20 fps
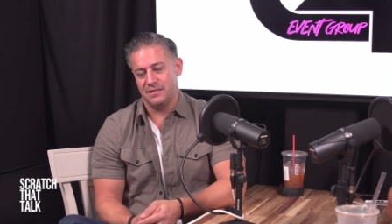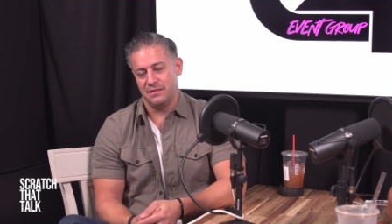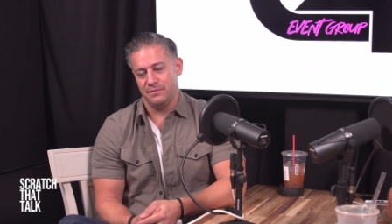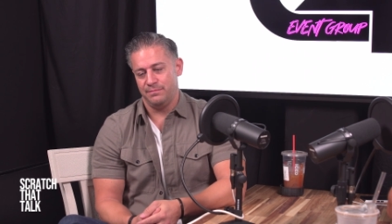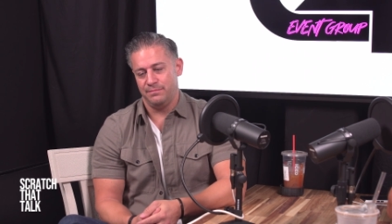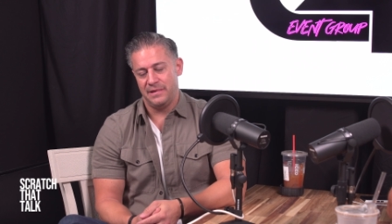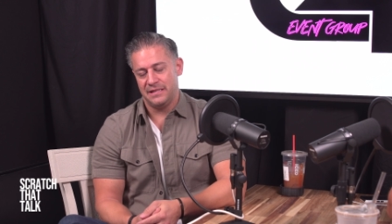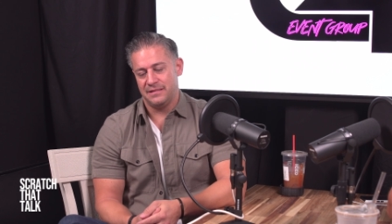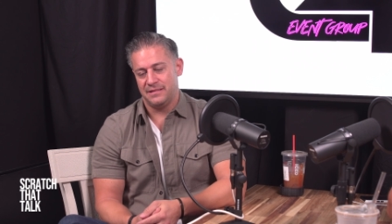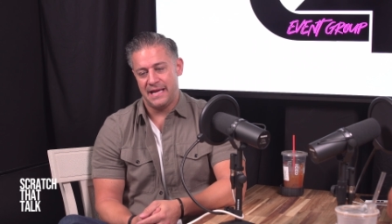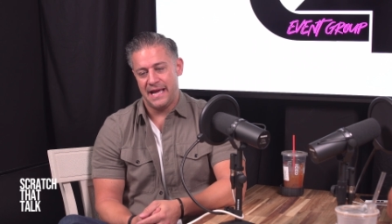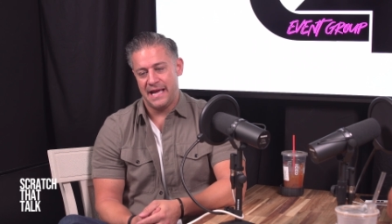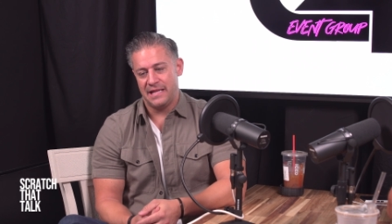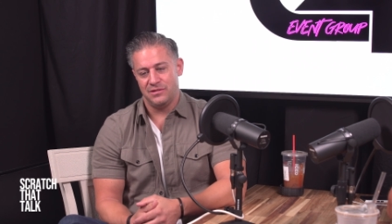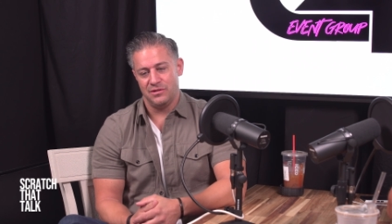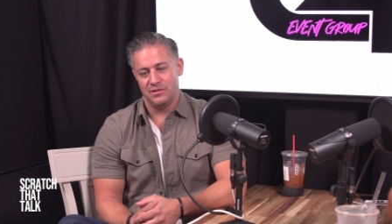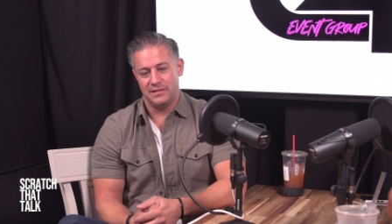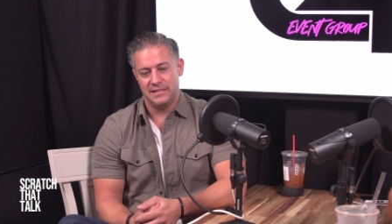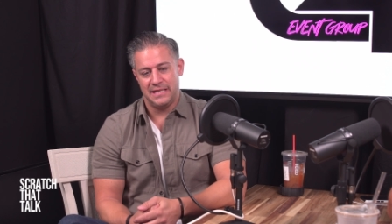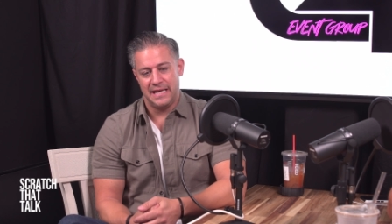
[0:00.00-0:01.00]
is to
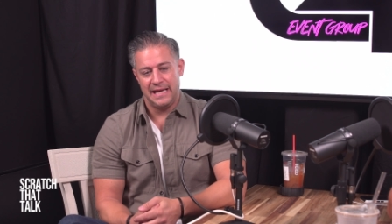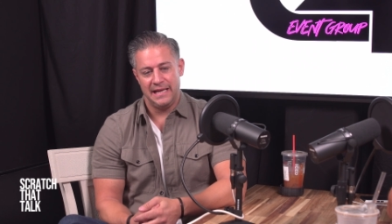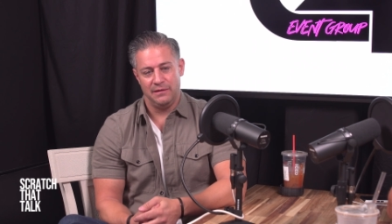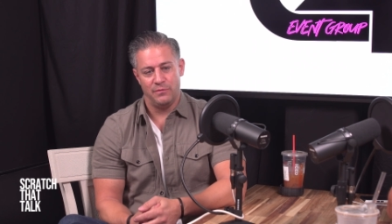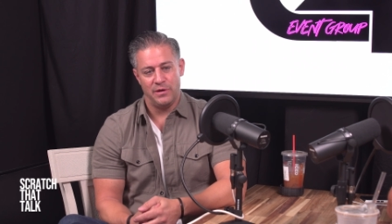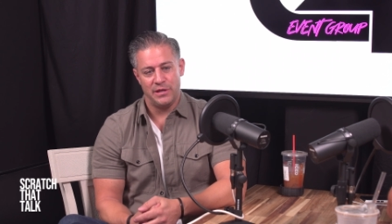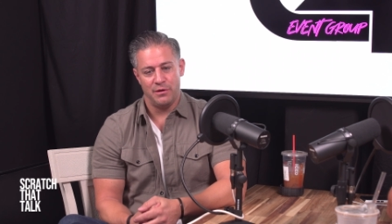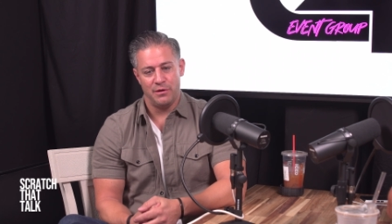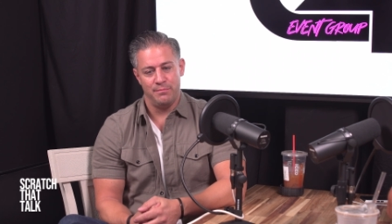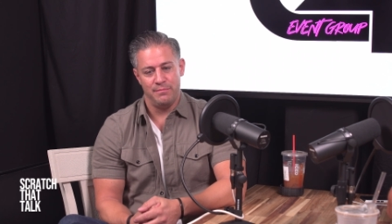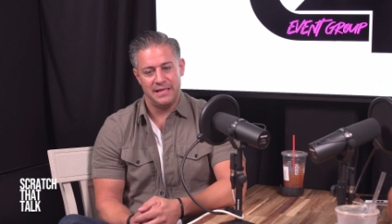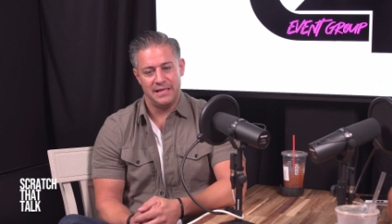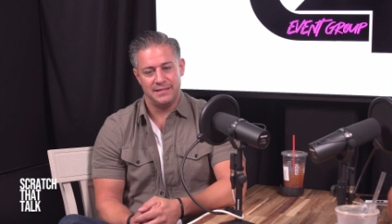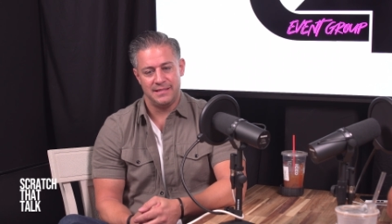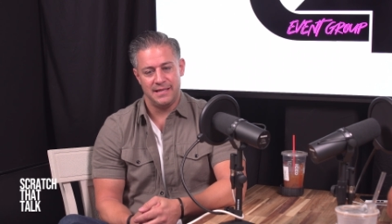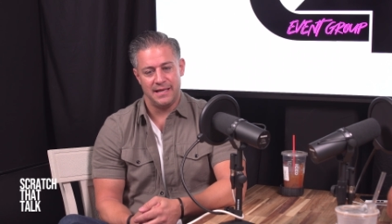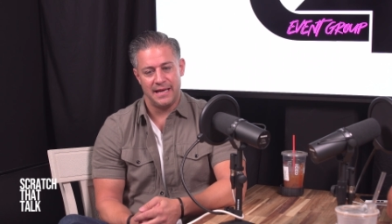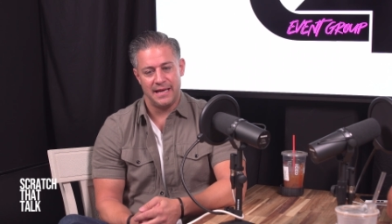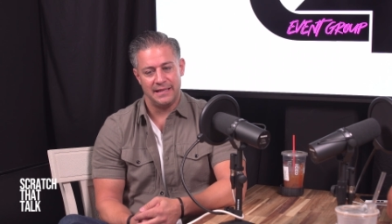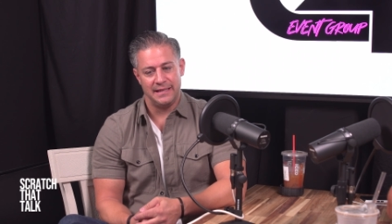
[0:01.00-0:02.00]
entertain with your
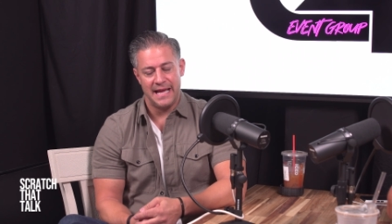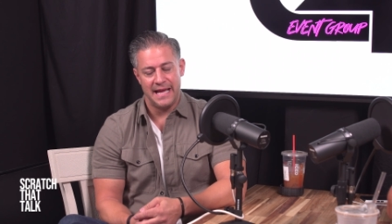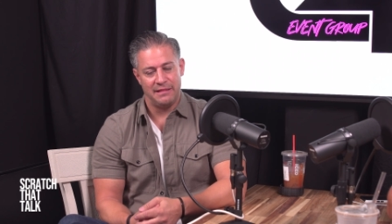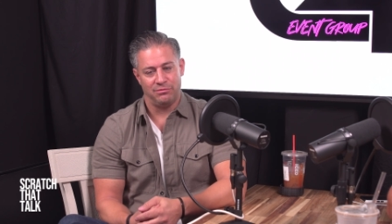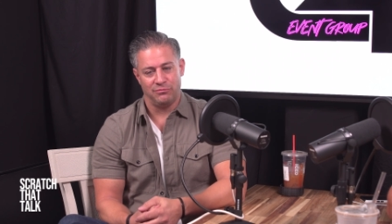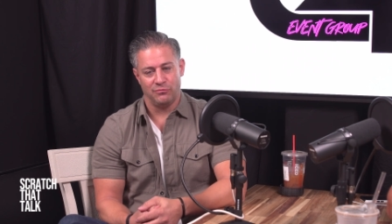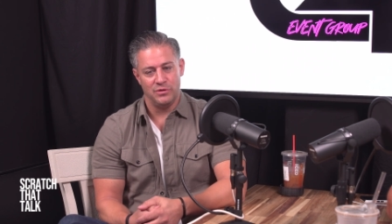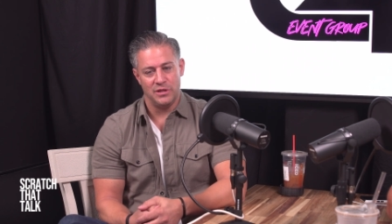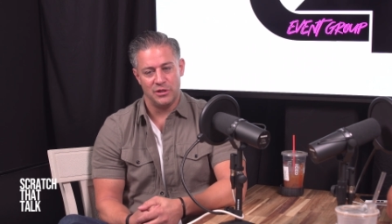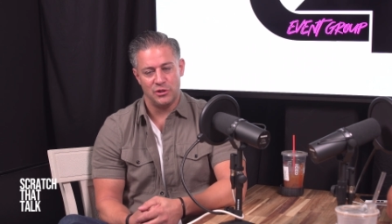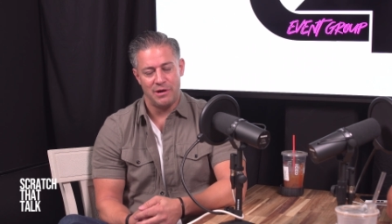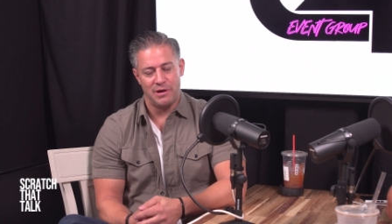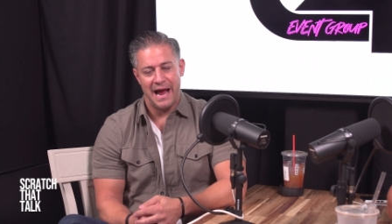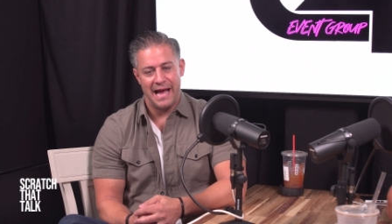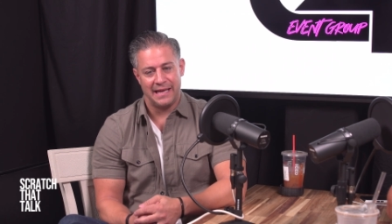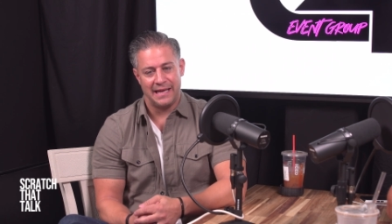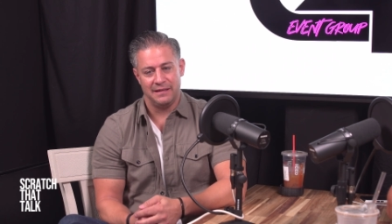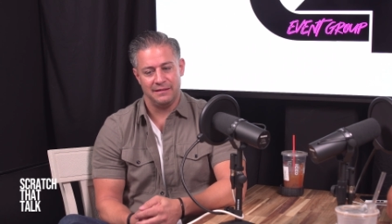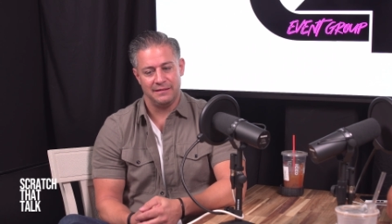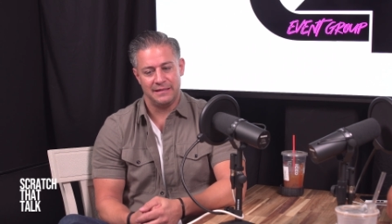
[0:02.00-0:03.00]
mixing and get through the
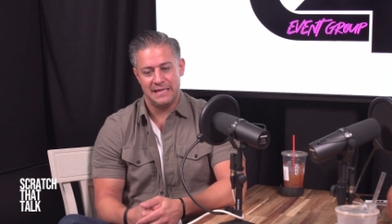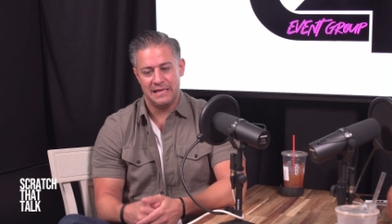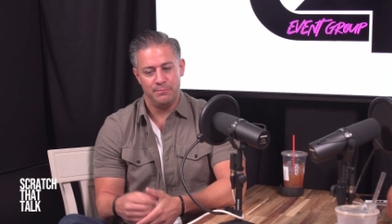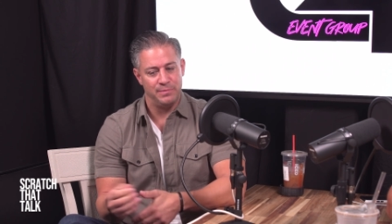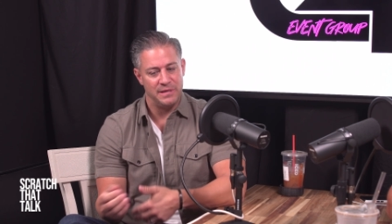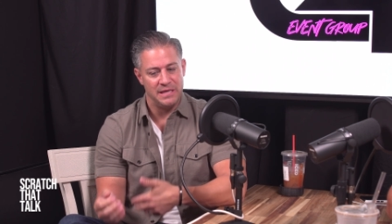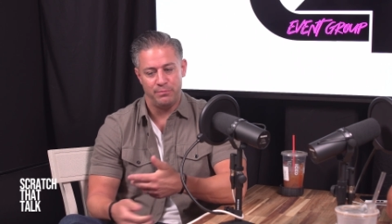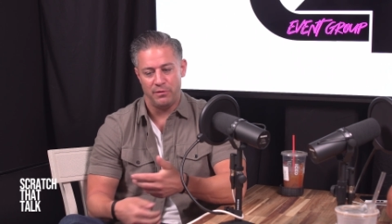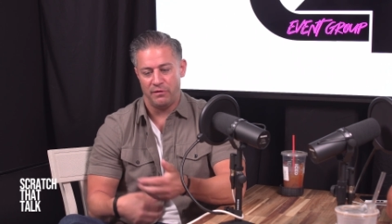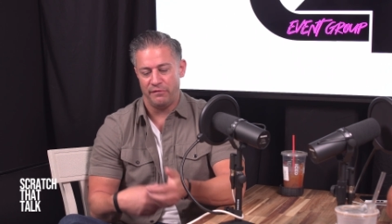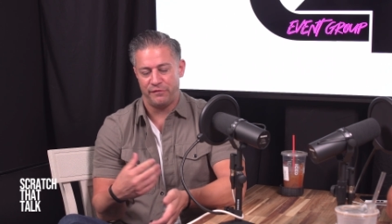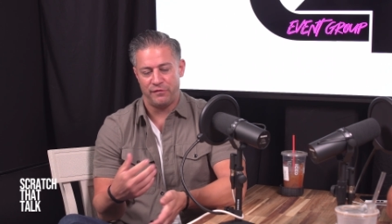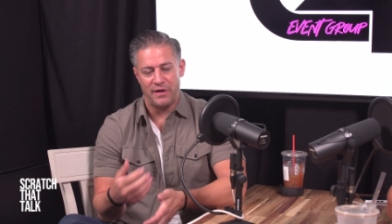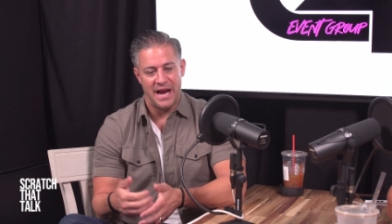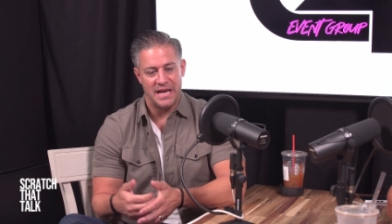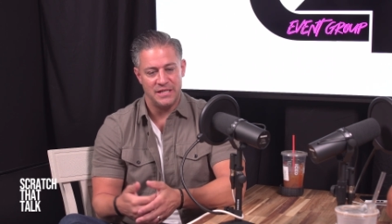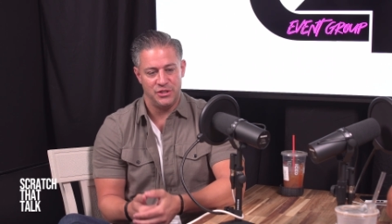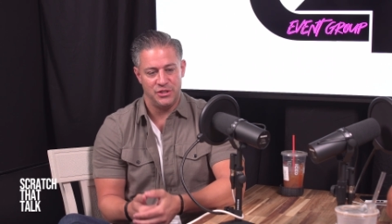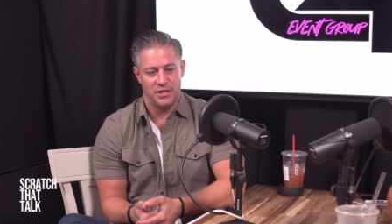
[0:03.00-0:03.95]
track and keep people fresh.